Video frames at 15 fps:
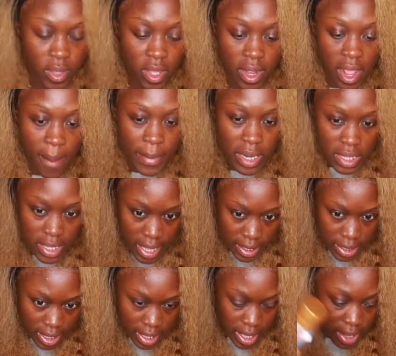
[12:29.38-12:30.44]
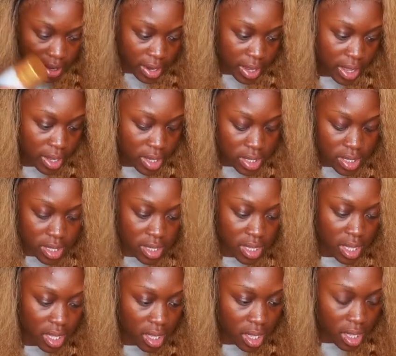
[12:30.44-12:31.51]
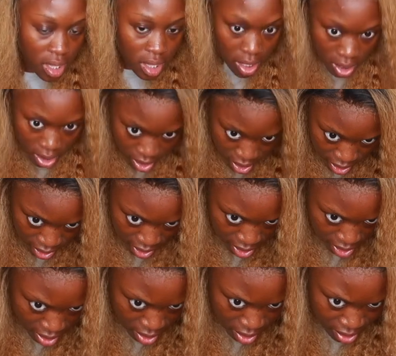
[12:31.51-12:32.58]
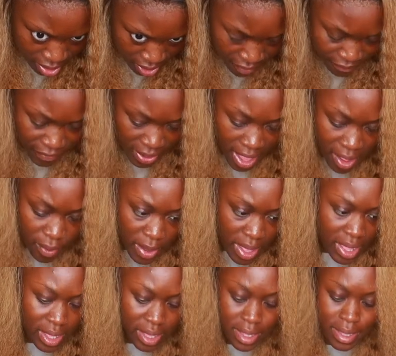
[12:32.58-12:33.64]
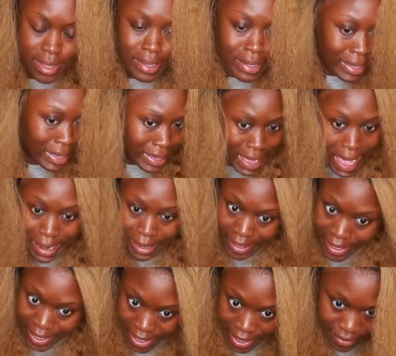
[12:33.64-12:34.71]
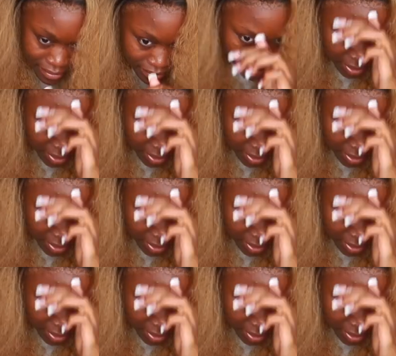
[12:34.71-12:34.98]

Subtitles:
So now I'm gonna take the Caracare stick and all these flyaways, gotta go.